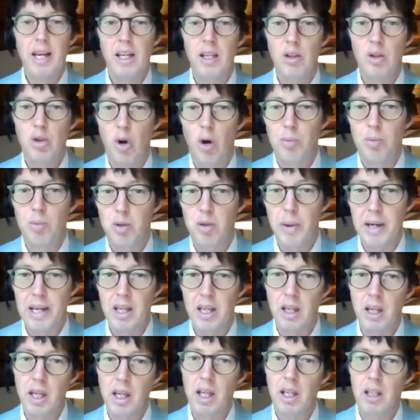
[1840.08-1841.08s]
any jobs we
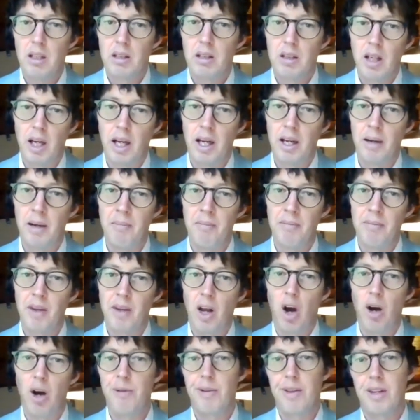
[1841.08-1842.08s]
can get
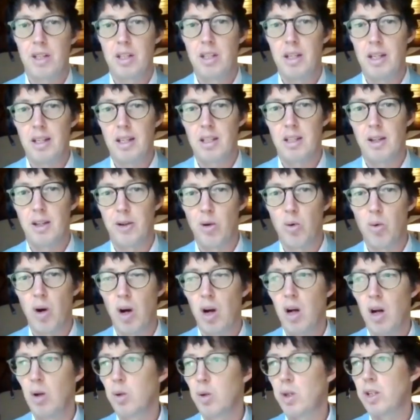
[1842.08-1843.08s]
over this next little
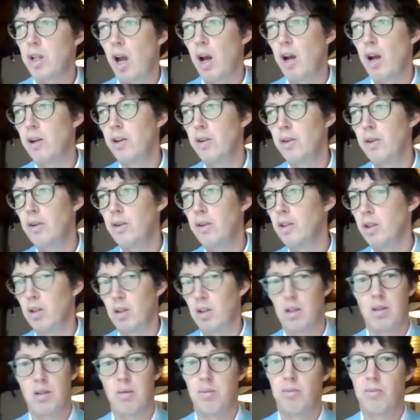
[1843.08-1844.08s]
while. So
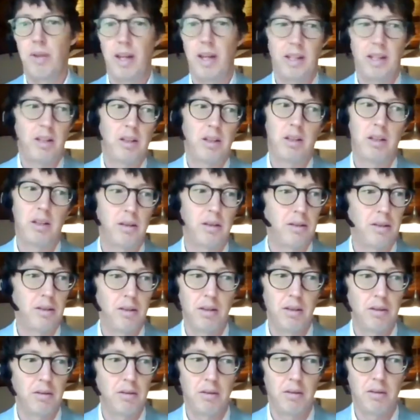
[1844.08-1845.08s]
look, that's
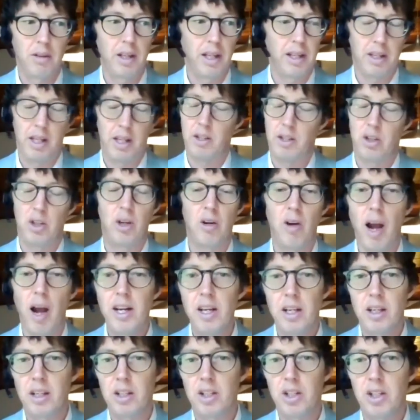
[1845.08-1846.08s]
a
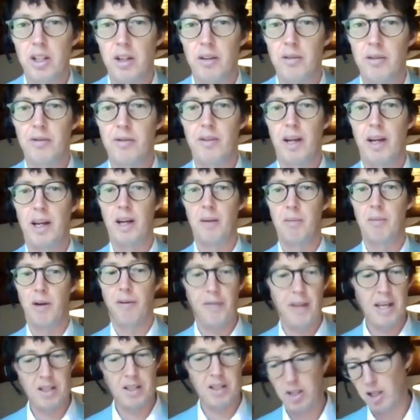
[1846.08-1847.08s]
great initiative.
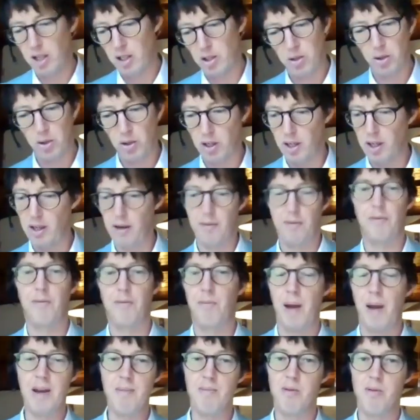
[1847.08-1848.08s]
If that's going to sort of
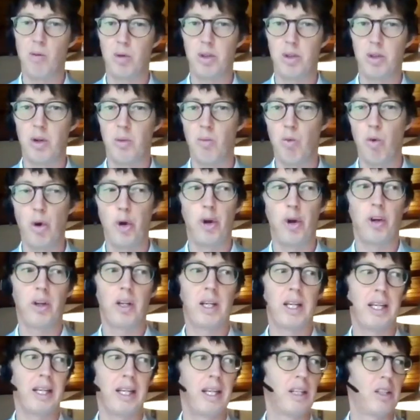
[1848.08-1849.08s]
give people some
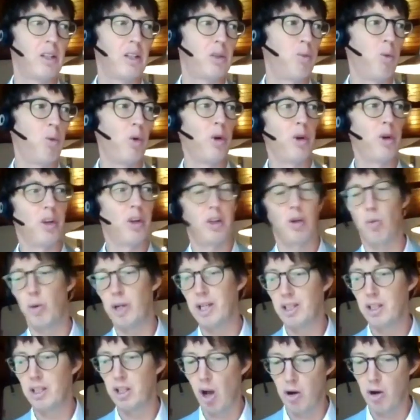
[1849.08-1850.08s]
work, it's work that
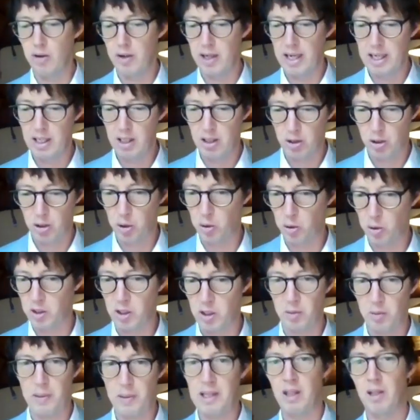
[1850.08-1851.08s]
we don't need to sort of
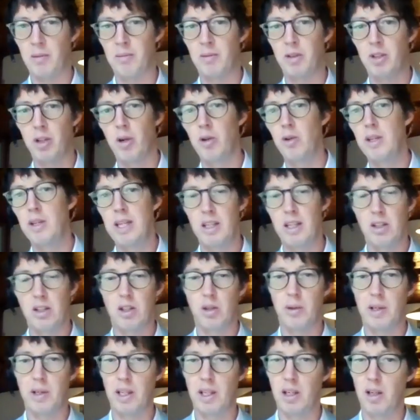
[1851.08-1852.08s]
spend them 2 years
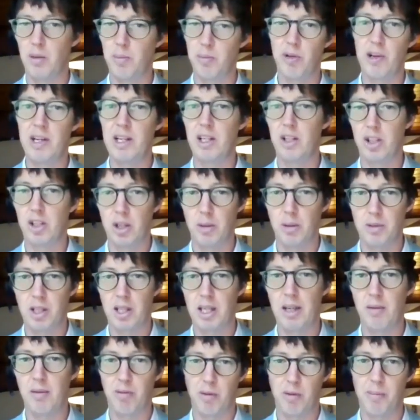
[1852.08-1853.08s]
doing an apprenticeship to
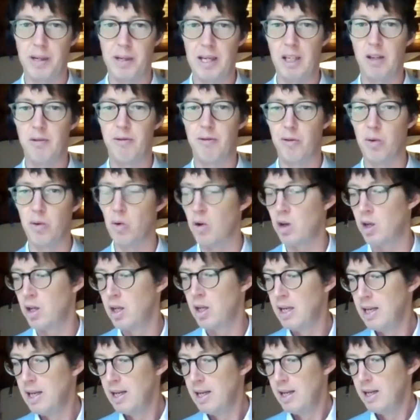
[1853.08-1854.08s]
get prepared for.
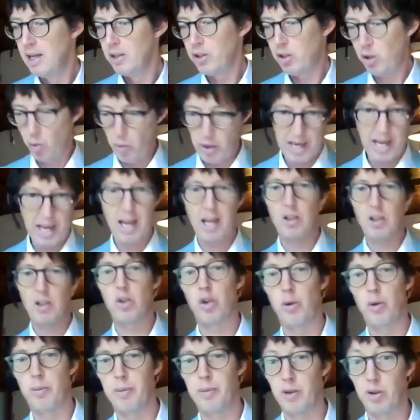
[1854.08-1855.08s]
So we can
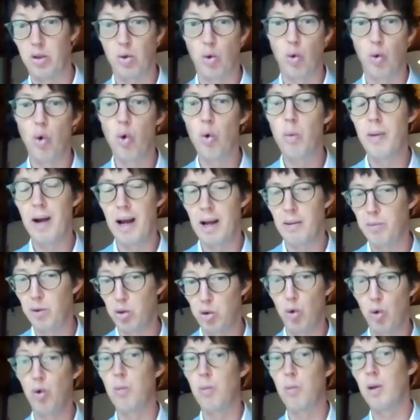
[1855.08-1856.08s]
sort of
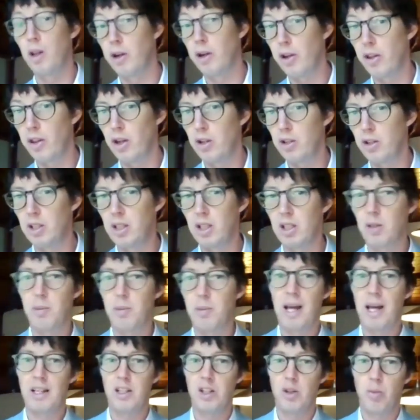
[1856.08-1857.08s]
absorb a lot of those
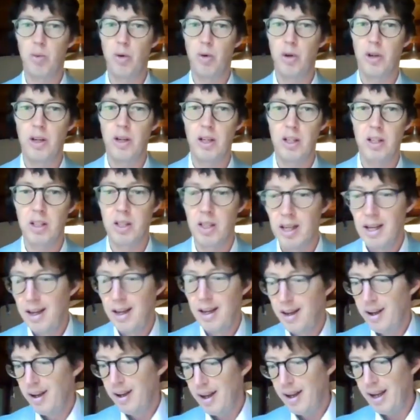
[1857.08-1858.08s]
displaced workers,
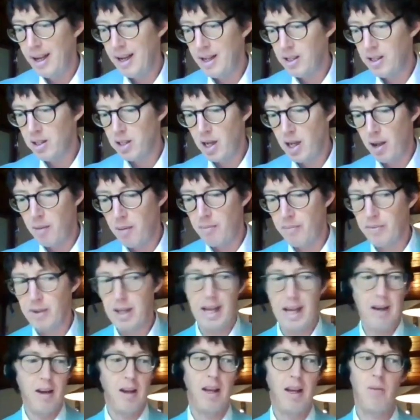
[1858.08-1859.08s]
and
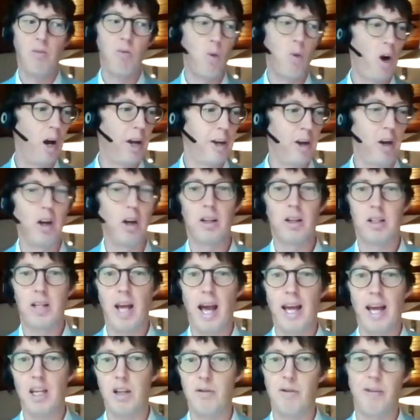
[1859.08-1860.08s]
why not
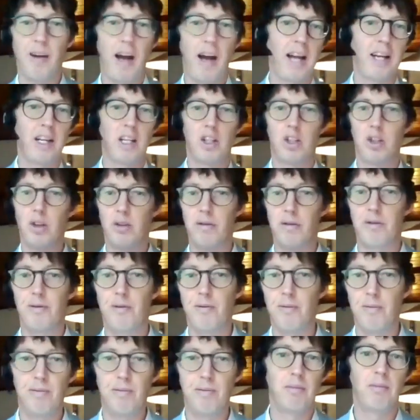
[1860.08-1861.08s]
take advantage of,
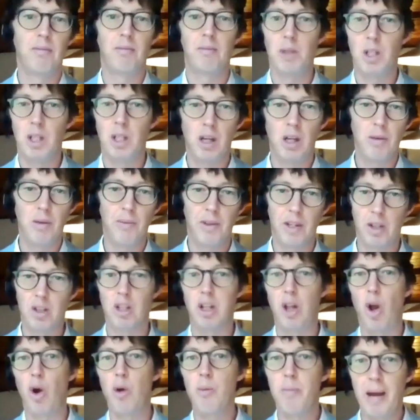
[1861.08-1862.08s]
the
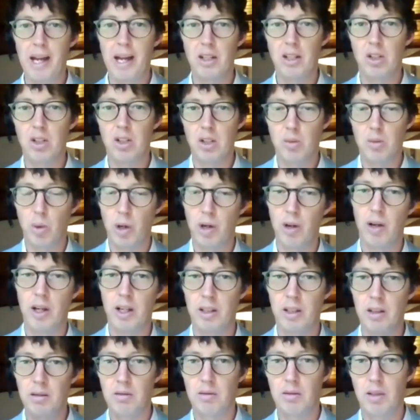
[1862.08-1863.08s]
slow patch we're
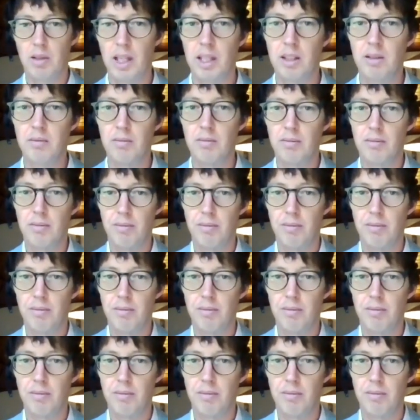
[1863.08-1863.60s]
in